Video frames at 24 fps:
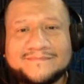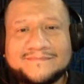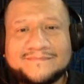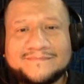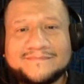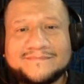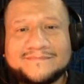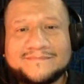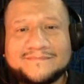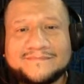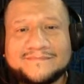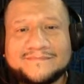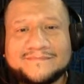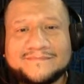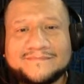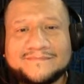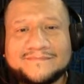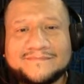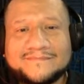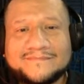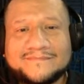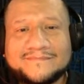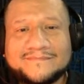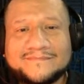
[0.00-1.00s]

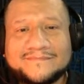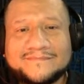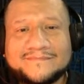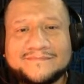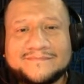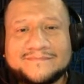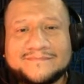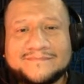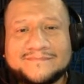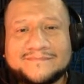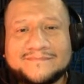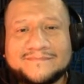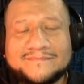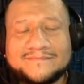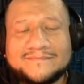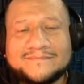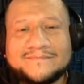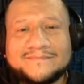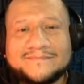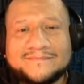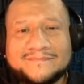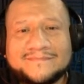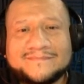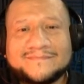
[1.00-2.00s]

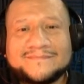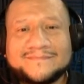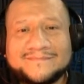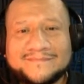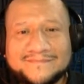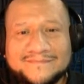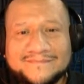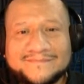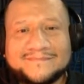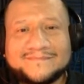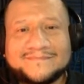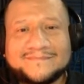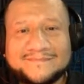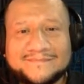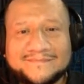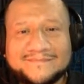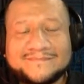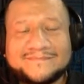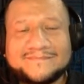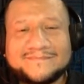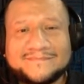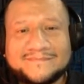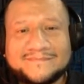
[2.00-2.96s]
(not speaking)